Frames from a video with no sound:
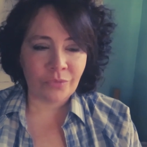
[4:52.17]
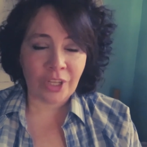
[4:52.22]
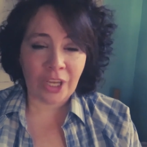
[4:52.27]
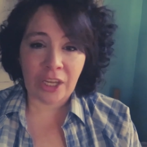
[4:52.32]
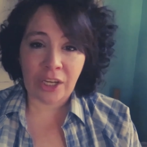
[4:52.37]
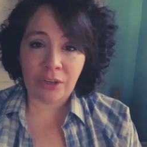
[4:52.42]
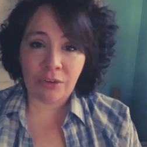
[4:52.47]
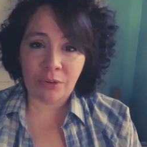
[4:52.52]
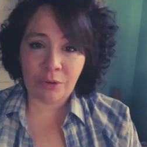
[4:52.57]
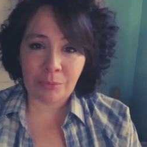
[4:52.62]

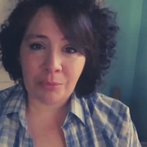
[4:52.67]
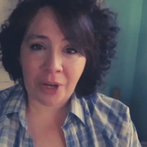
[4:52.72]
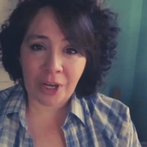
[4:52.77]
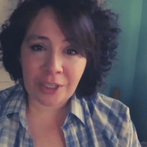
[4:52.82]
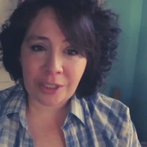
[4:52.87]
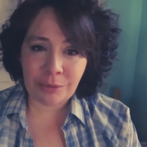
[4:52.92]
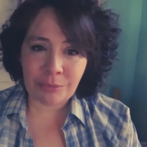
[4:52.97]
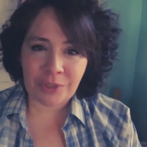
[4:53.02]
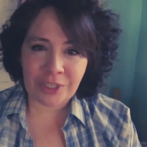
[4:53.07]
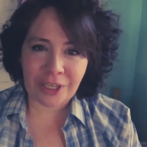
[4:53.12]
And he
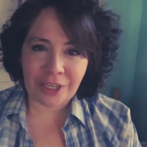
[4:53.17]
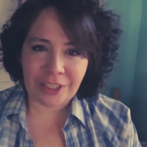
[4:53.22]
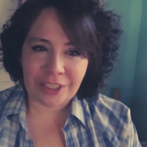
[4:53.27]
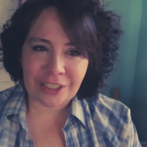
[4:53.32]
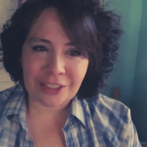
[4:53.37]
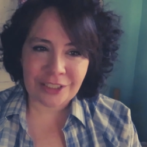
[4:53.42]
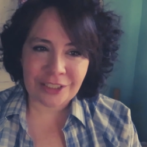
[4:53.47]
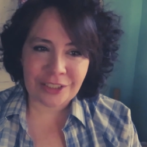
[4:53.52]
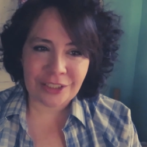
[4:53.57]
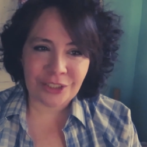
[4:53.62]
reminded me I
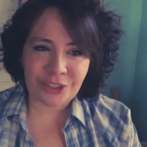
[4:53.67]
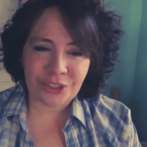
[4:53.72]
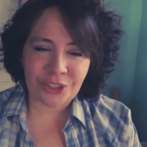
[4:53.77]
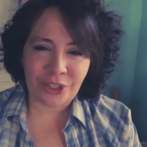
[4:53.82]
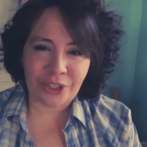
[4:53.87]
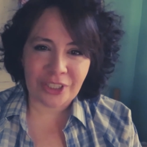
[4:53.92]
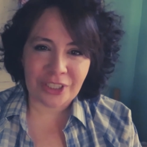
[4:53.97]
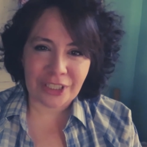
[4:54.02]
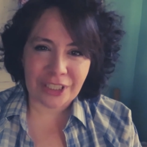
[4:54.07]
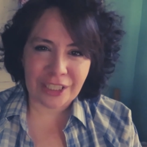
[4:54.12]
needed to
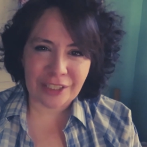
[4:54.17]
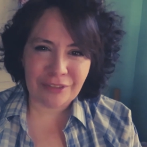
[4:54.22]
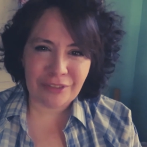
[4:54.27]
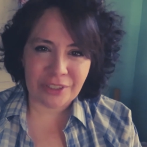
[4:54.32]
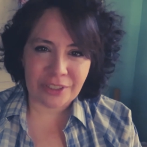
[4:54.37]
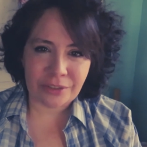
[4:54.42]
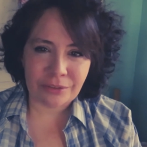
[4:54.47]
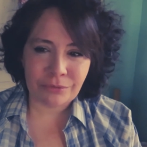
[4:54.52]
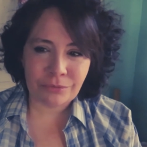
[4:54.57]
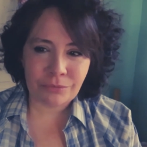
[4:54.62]
start
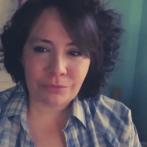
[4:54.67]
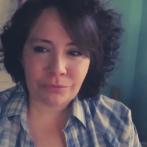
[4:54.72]
living.